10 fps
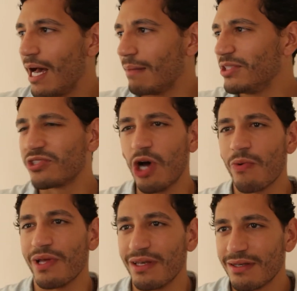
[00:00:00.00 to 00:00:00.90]
I'm just
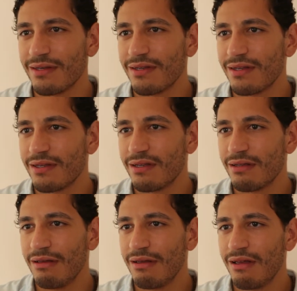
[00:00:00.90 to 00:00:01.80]
going.
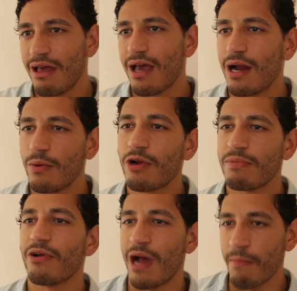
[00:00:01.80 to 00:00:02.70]
And I want
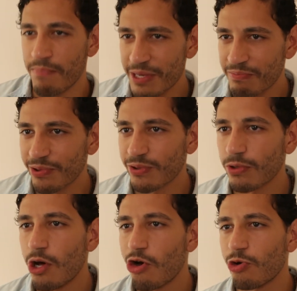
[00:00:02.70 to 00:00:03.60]
to be around
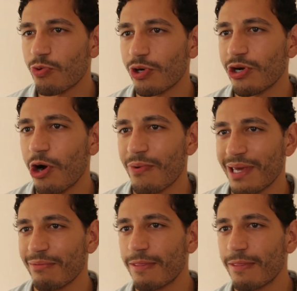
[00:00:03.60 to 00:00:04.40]
people who are going.